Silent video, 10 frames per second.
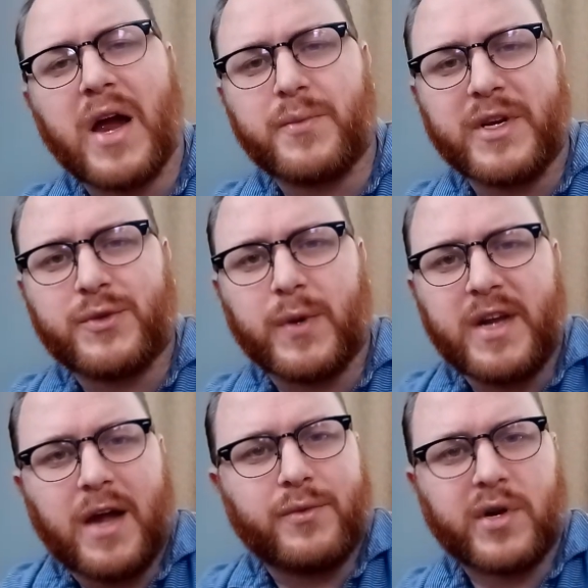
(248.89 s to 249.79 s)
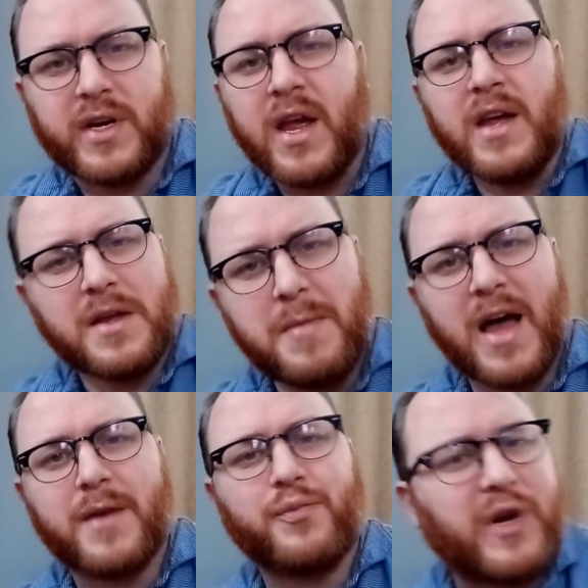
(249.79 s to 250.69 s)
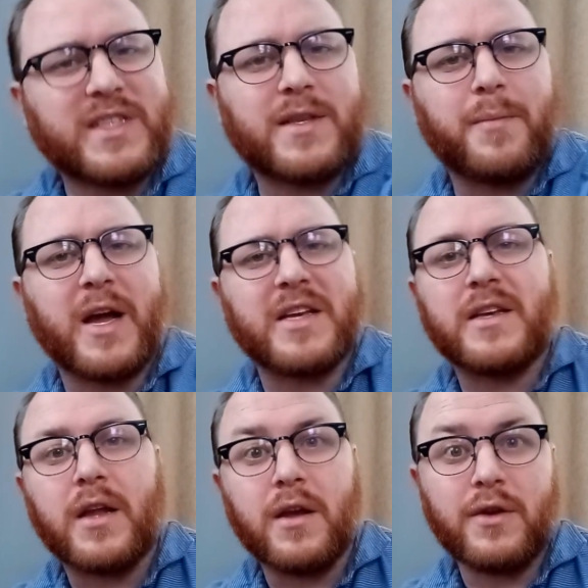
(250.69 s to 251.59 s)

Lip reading: I reach 100. Come on, press the button.